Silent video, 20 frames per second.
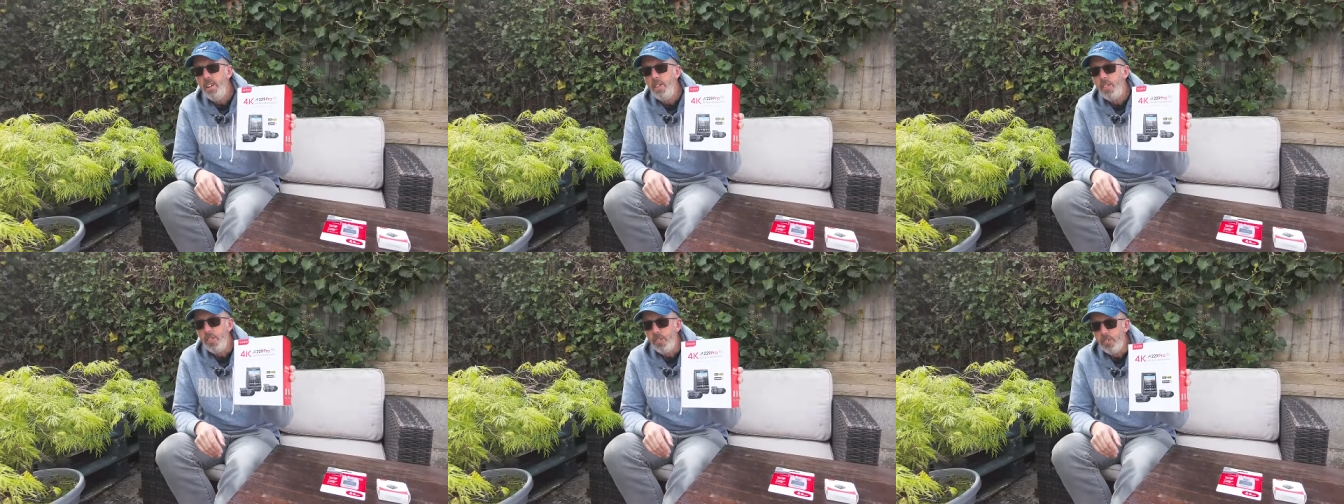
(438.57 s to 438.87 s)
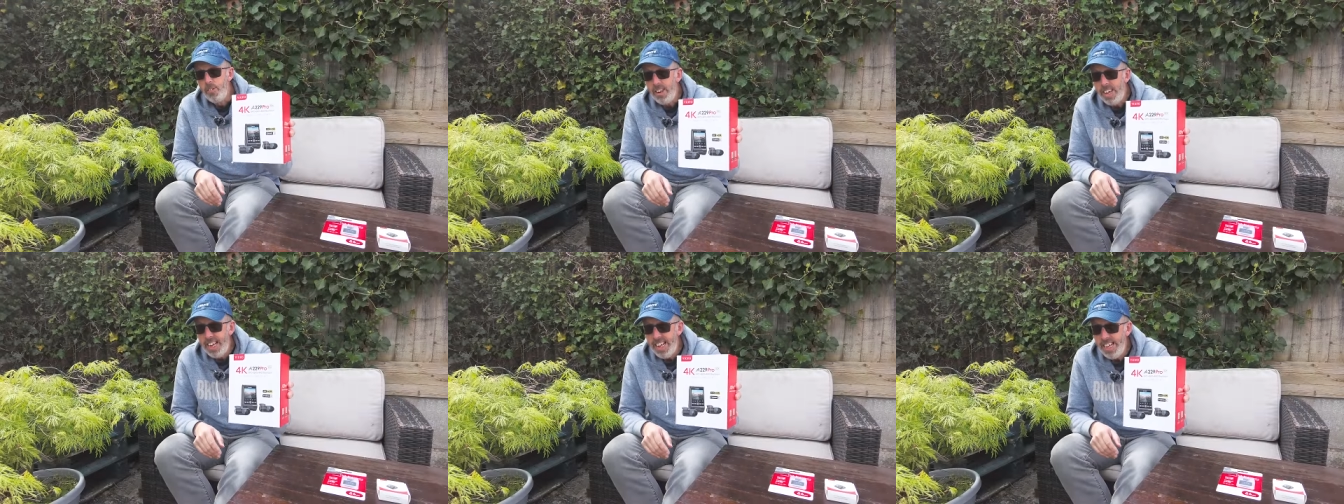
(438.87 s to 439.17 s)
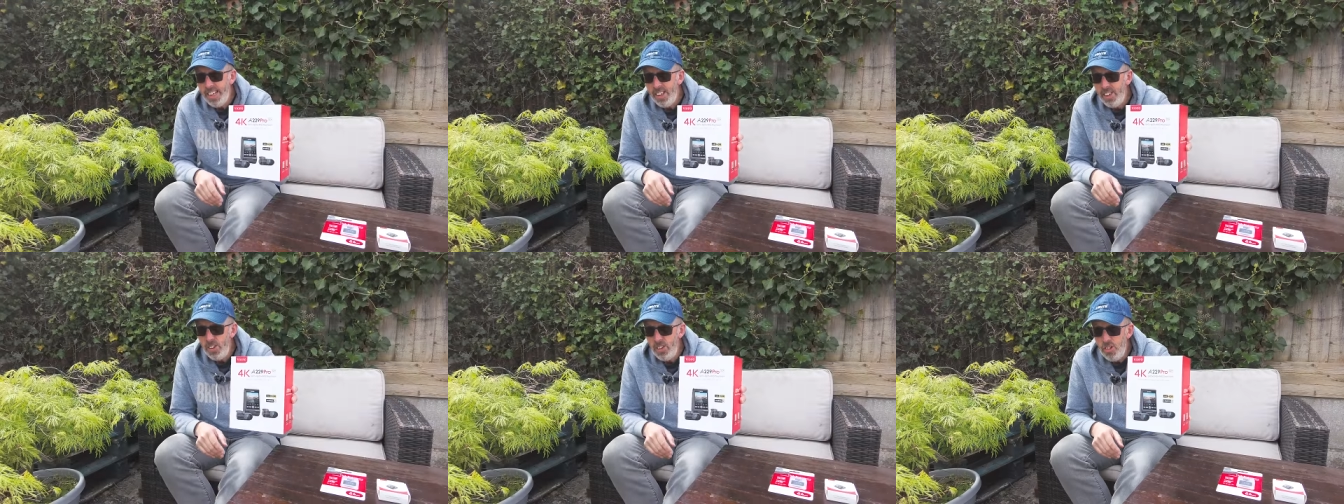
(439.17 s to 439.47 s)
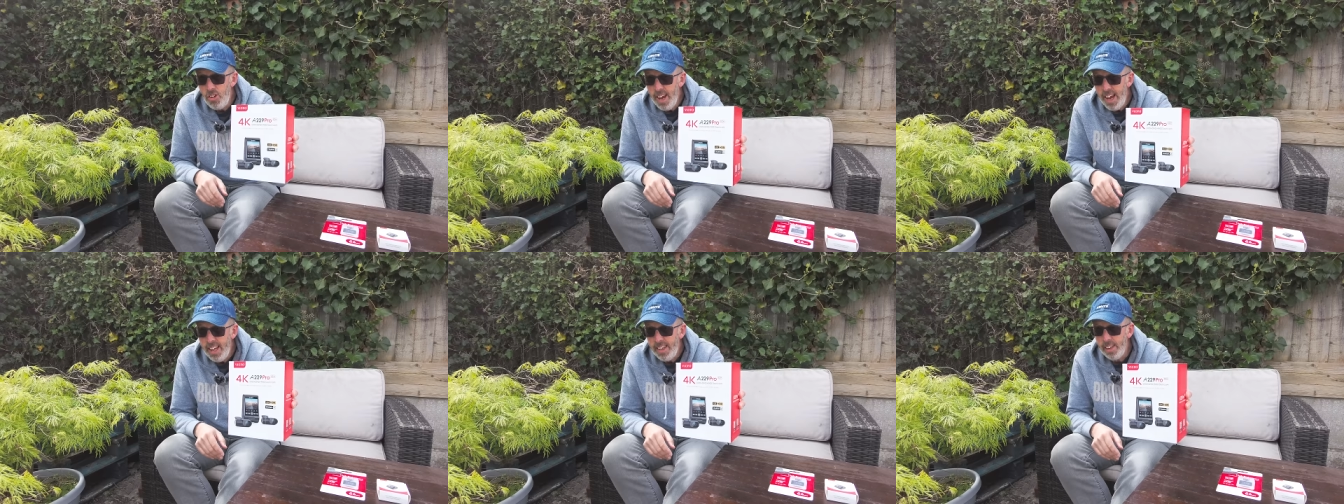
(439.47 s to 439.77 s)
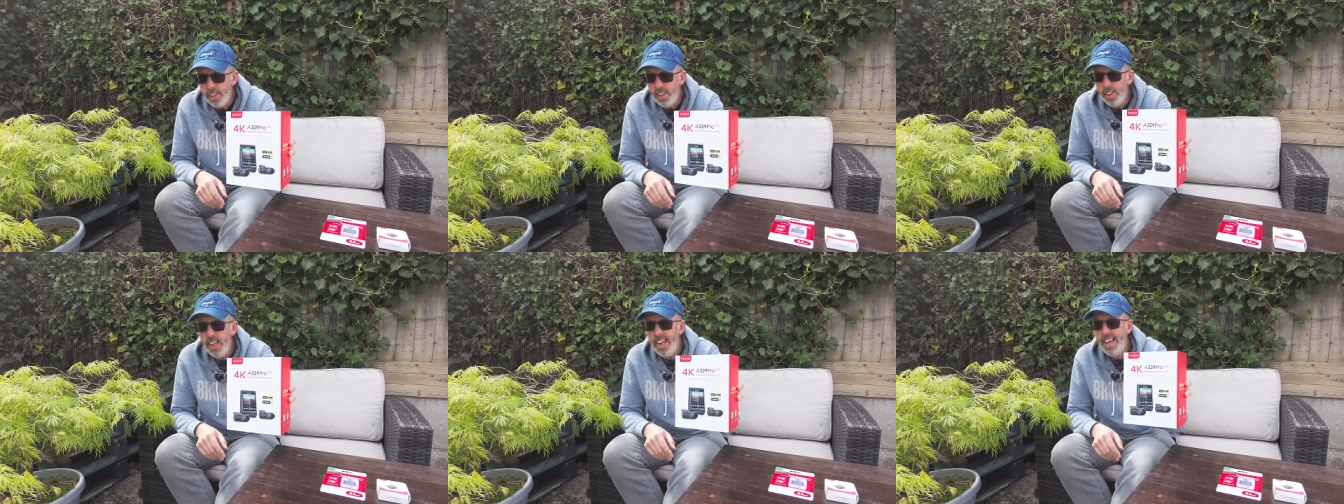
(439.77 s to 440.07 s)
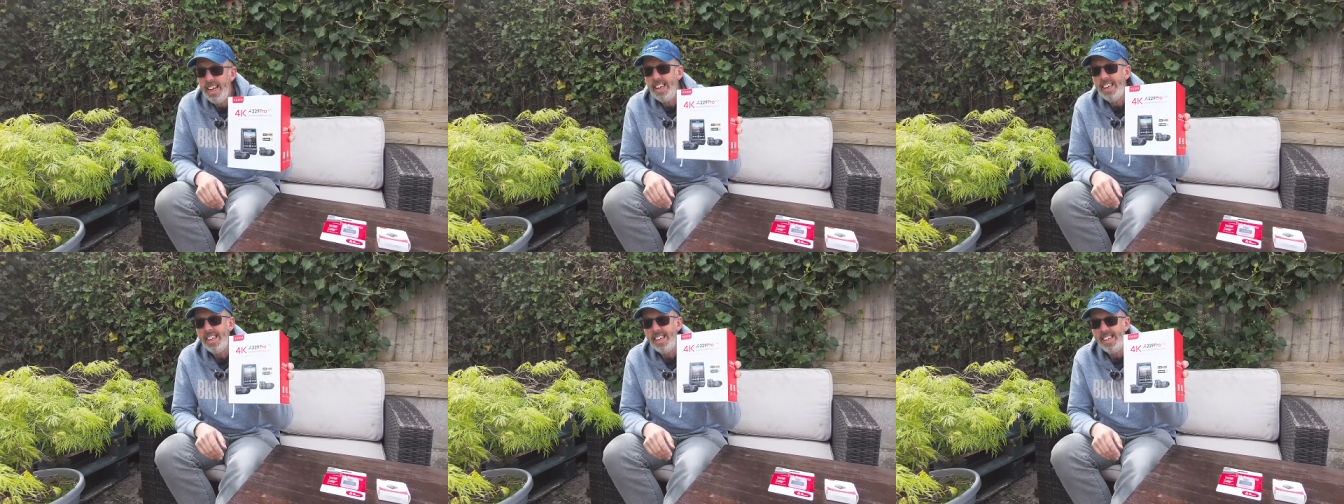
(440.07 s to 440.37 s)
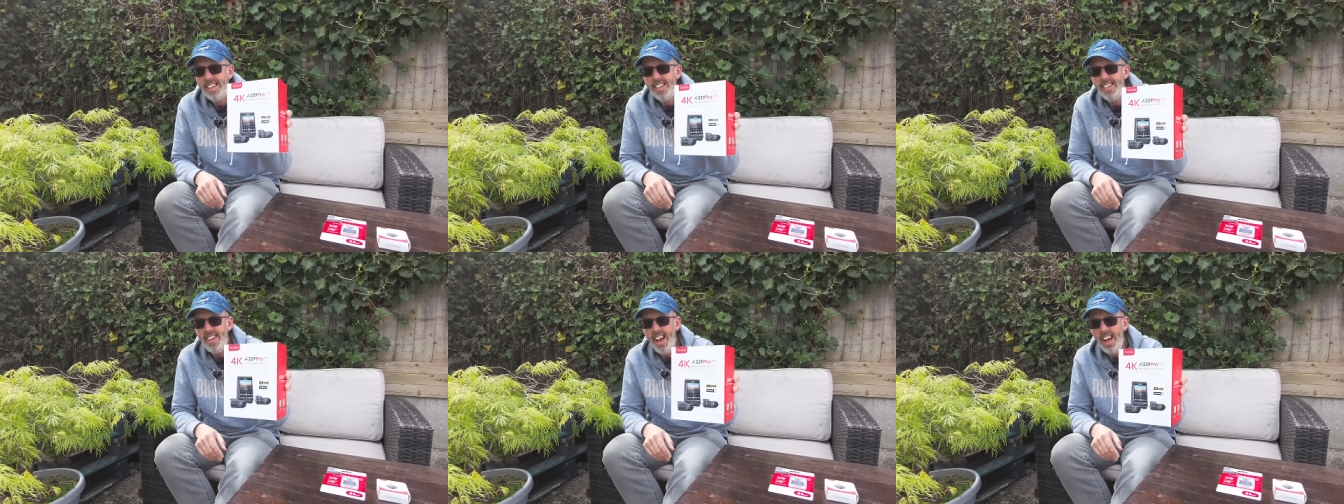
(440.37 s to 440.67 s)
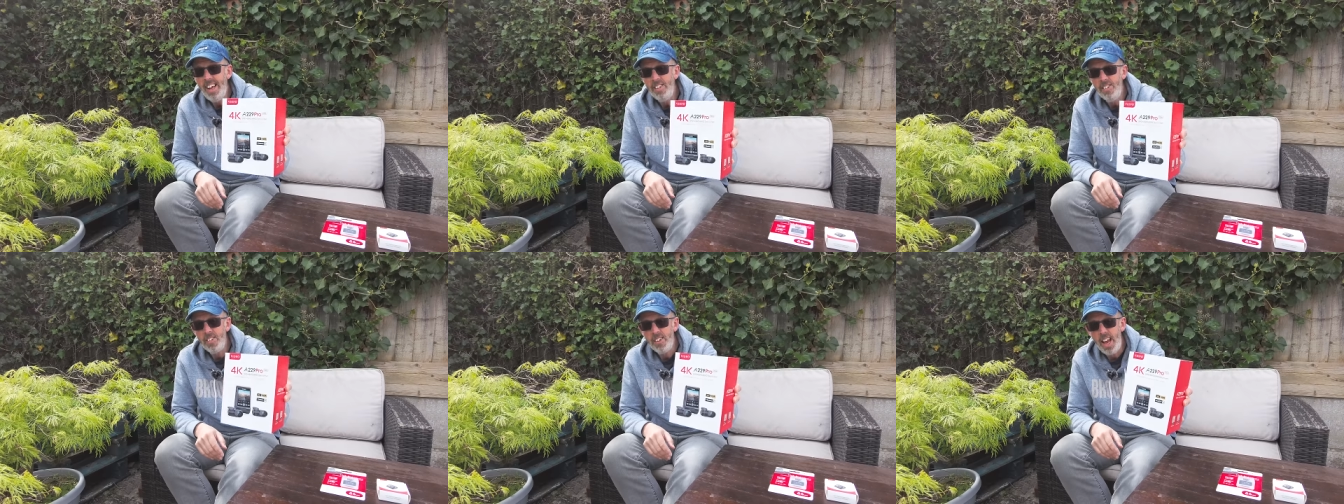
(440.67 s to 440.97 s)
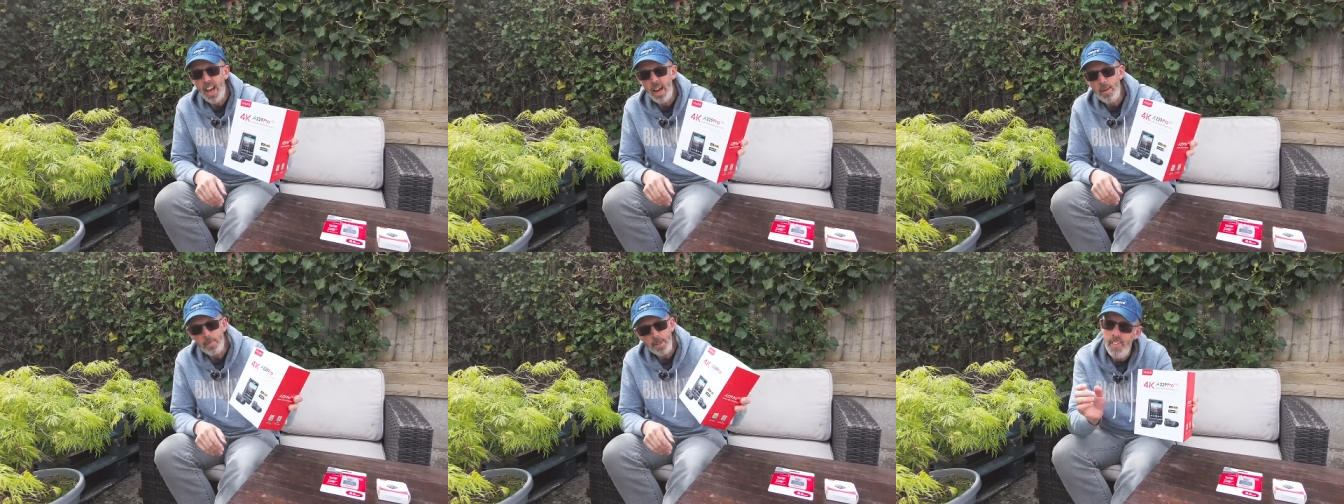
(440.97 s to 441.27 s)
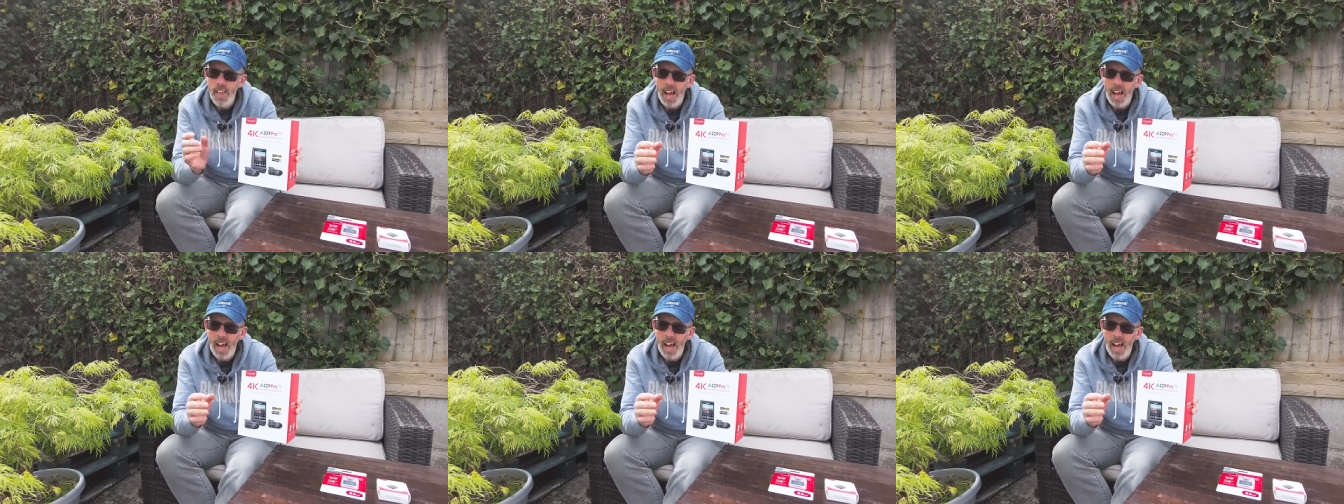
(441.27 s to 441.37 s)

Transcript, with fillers: 3 channel dash cam.